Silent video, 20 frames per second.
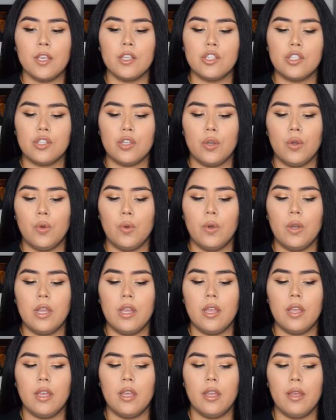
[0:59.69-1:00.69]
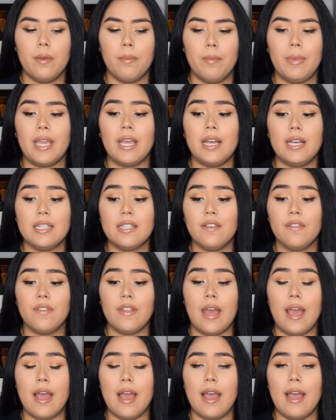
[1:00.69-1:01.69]
So because of
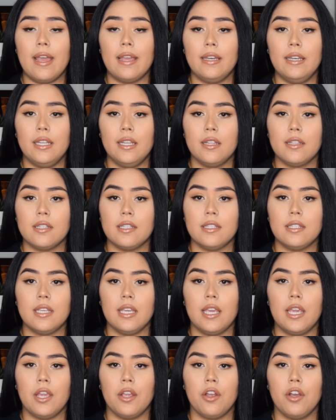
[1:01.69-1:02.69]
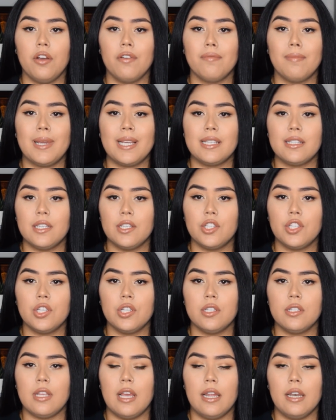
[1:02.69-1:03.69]
that, I needed to take care of my
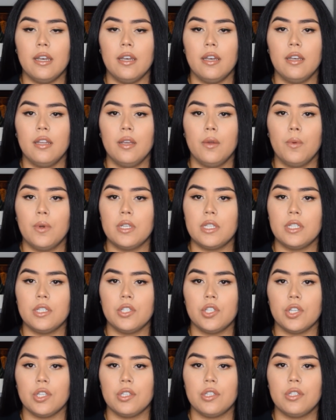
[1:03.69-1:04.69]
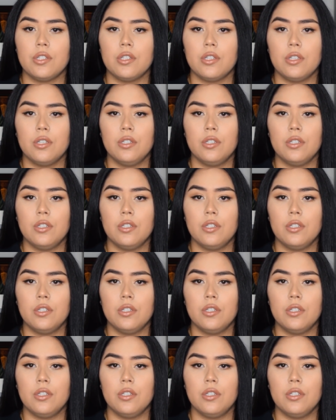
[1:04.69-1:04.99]
stitches, and it wasn't just